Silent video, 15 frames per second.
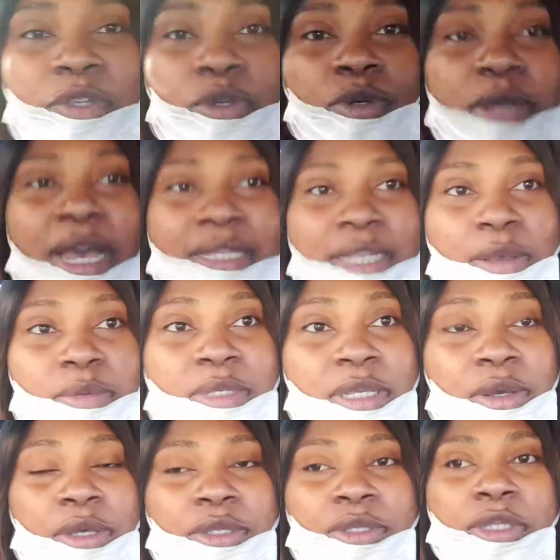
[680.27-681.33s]
to you guys, I'm
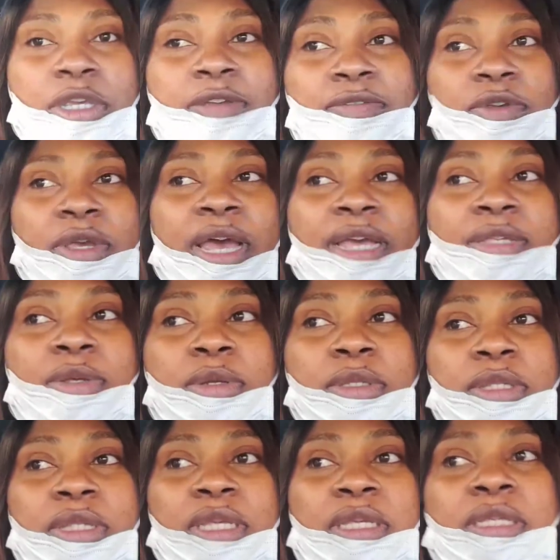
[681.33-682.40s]
still going to give you guys
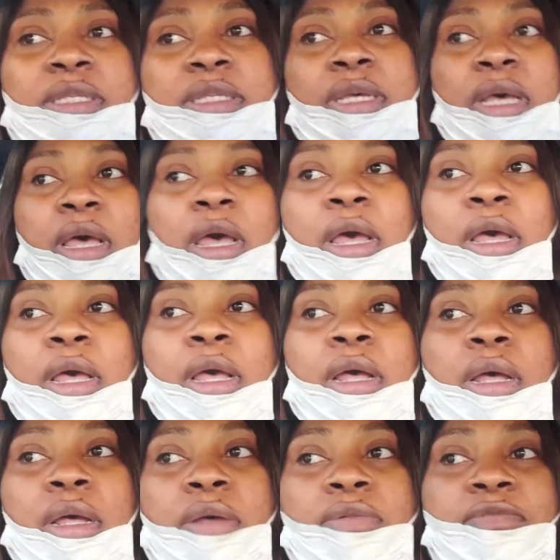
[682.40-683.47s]
on this
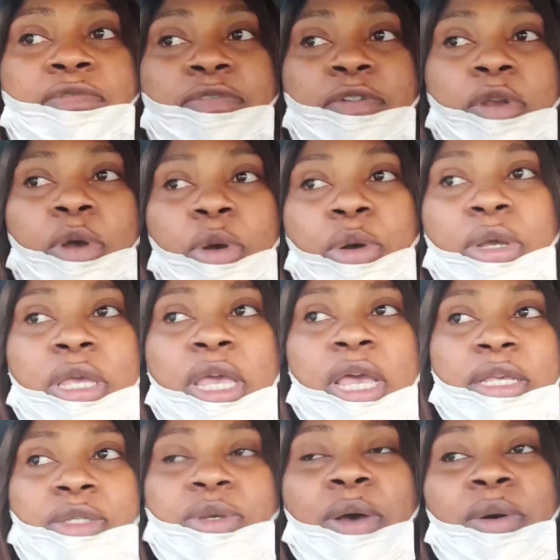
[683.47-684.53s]
vlog.
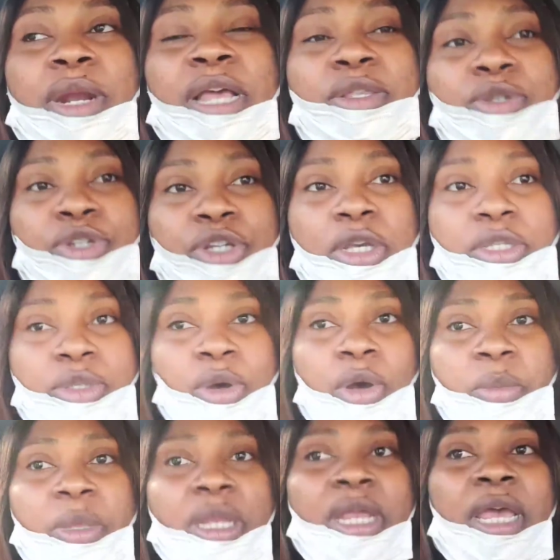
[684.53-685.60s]
Yes, so I wanted to just
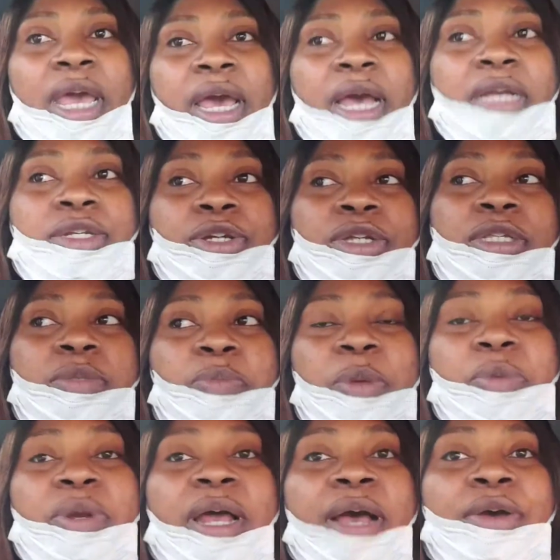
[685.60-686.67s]
come in here and just,
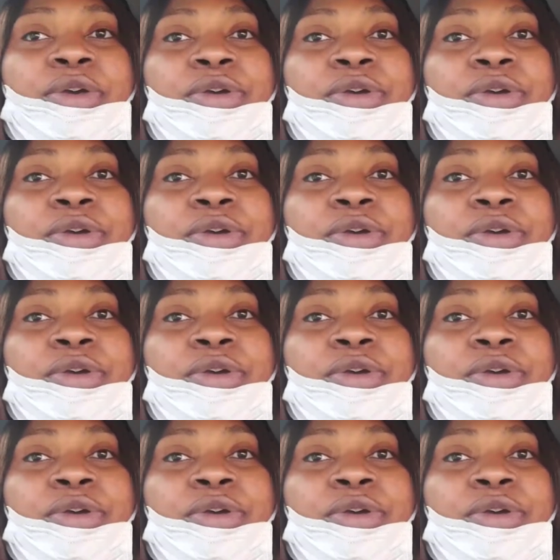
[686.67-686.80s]
people that are